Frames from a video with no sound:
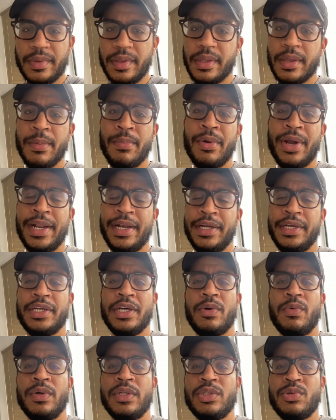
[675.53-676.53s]
Brandon
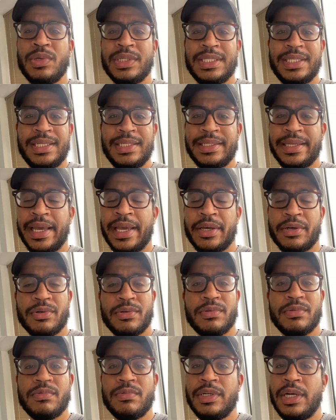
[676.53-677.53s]
Goodwin twisted his
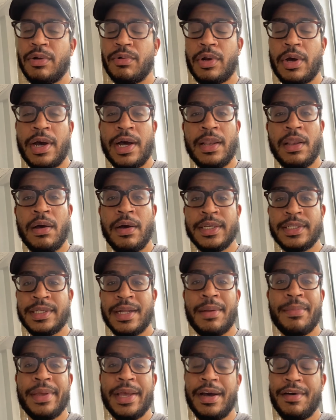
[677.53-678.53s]
ankle. We don't know how long he's going
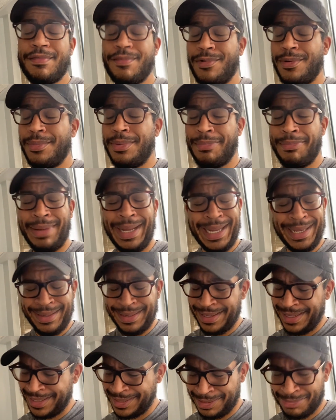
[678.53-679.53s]
to be out for, but my
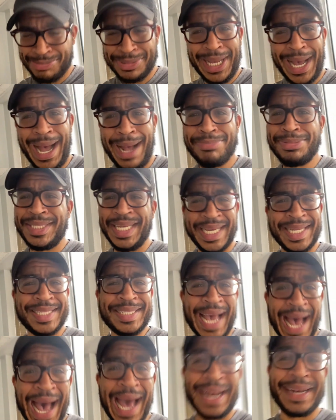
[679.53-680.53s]
goodness, I'm sick and
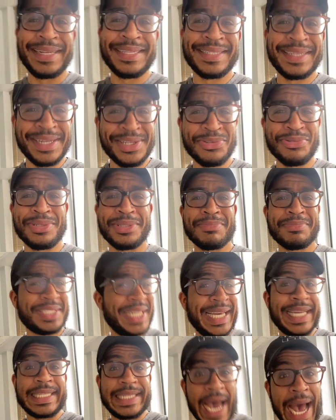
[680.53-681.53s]
tired of these injuries. I'm
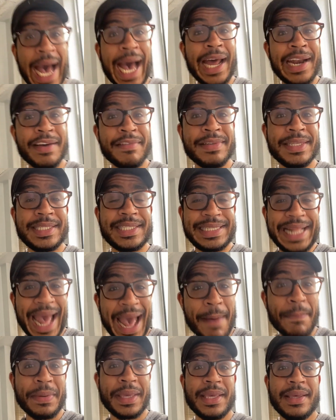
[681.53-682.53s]
sick and tired of it.
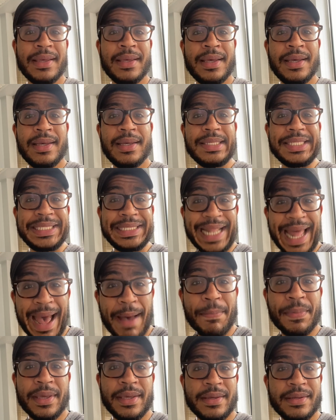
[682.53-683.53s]
Stop it.
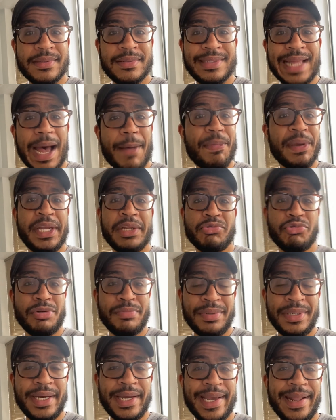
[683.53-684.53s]
Stop it. Stop it, injury
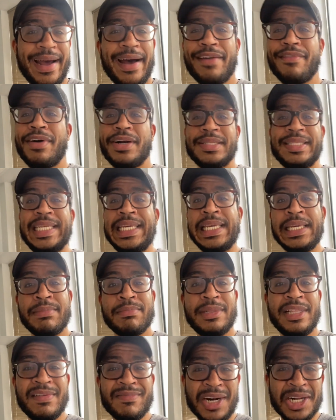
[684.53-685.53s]
bug. Get out of our team.
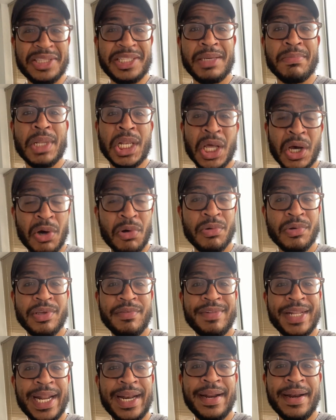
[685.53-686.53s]
Leave our team alone. You've
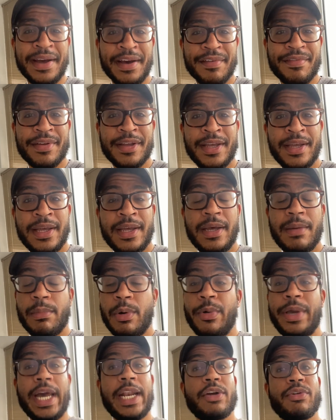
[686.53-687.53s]
done enough. But we
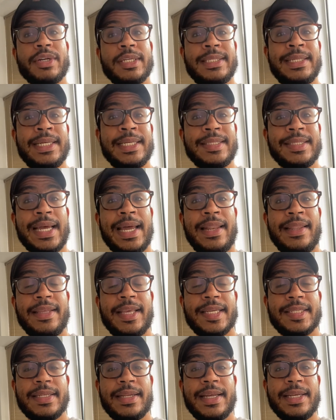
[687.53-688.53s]
got a Chris Dunn sighting
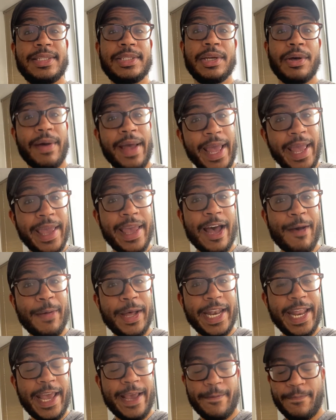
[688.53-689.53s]
yesterday, so hey, how about
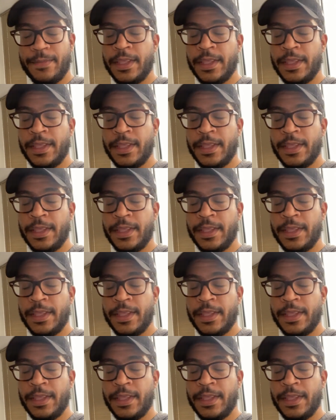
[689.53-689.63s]
that?